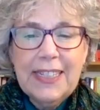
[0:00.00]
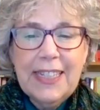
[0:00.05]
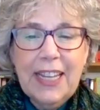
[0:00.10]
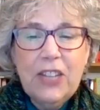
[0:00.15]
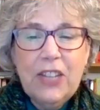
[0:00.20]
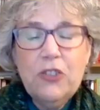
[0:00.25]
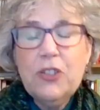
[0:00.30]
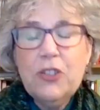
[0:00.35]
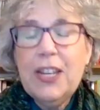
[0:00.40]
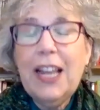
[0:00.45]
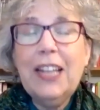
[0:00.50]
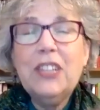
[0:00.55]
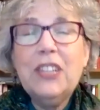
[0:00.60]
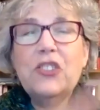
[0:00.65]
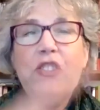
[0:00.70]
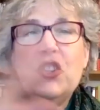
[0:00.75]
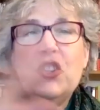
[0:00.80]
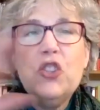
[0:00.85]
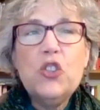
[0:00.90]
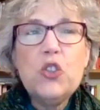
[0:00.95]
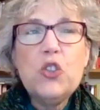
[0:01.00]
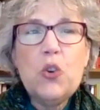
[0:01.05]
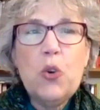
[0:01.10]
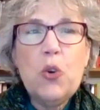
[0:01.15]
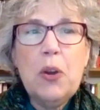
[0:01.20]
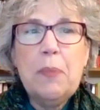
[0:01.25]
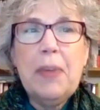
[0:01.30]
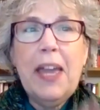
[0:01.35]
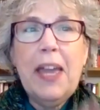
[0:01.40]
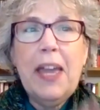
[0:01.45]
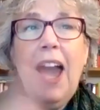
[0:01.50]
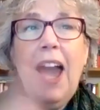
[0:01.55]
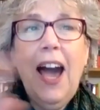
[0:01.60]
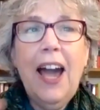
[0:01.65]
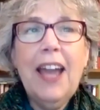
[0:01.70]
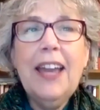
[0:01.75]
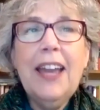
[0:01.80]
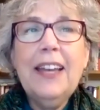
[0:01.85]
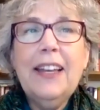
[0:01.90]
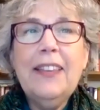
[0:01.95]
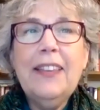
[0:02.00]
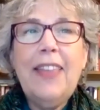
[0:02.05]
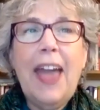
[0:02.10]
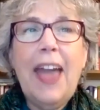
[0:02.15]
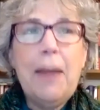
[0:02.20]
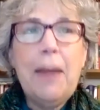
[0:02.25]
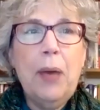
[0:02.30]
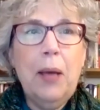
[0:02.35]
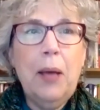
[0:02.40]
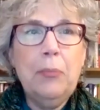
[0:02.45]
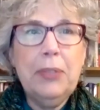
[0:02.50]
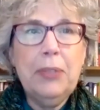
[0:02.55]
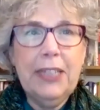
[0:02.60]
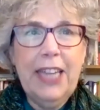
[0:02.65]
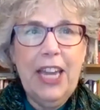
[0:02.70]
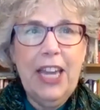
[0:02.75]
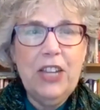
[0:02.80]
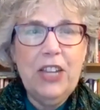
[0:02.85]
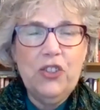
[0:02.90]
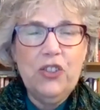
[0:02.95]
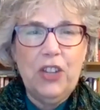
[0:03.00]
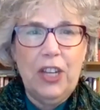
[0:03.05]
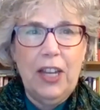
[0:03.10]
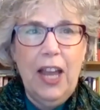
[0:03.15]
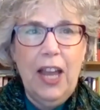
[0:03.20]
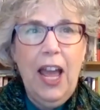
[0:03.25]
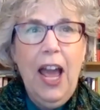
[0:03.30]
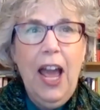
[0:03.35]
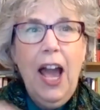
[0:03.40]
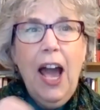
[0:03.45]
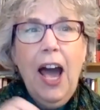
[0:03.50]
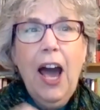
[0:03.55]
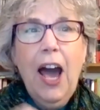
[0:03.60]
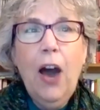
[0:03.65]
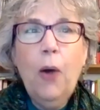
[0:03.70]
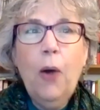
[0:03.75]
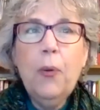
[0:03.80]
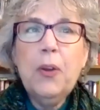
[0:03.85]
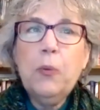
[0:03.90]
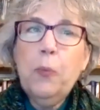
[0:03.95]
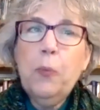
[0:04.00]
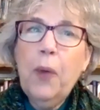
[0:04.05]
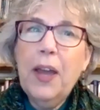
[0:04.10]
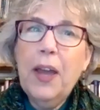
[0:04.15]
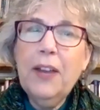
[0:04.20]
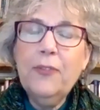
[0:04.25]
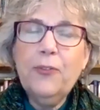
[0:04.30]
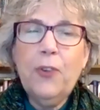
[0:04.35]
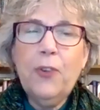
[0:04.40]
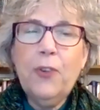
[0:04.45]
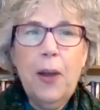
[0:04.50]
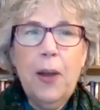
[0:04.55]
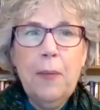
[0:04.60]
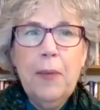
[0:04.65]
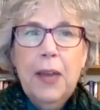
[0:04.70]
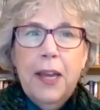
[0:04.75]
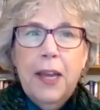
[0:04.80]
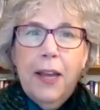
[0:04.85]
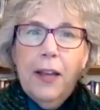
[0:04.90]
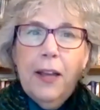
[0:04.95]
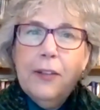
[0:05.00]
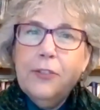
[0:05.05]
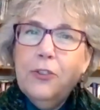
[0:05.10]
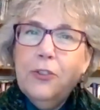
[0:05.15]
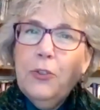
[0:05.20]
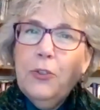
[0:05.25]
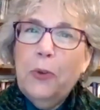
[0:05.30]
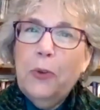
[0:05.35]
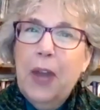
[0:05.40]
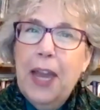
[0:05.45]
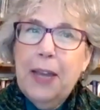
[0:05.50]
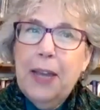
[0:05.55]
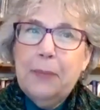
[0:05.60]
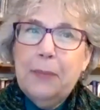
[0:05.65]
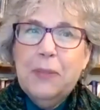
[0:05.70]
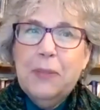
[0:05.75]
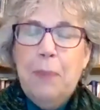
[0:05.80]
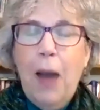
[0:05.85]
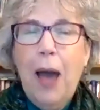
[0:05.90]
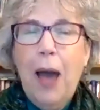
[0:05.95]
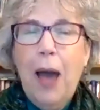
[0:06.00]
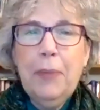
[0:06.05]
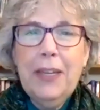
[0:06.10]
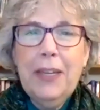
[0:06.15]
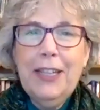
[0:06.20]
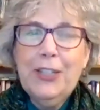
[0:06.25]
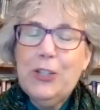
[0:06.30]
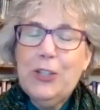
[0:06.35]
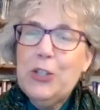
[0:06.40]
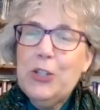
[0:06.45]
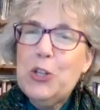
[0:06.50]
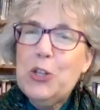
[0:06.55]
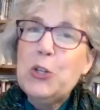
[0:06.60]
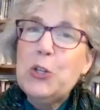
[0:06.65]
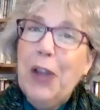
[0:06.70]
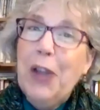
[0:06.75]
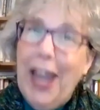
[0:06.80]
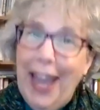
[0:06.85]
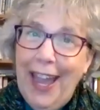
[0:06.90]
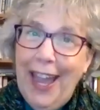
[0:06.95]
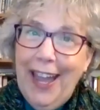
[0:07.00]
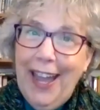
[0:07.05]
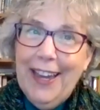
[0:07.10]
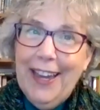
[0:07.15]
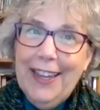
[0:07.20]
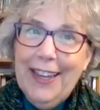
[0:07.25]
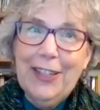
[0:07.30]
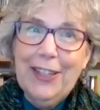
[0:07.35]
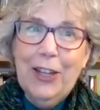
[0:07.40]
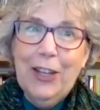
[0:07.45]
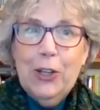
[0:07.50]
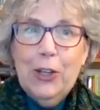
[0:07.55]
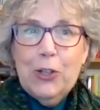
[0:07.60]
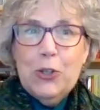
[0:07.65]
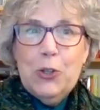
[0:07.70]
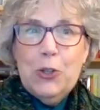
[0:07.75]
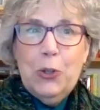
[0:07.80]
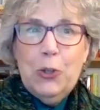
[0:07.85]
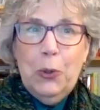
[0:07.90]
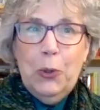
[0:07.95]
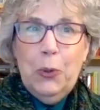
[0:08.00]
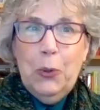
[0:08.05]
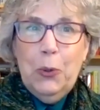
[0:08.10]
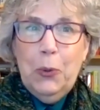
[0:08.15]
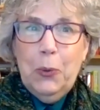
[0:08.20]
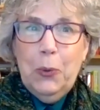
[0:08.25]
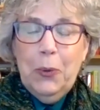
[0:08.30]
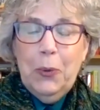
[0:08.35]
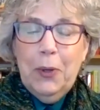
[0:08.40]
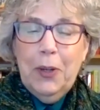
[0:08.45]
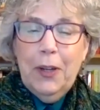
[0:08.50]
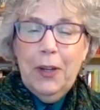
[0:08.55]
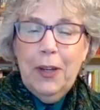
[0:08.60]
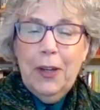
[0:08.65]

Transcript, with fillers: can you tell us the story behind that publication? How it went from two names popping into your head to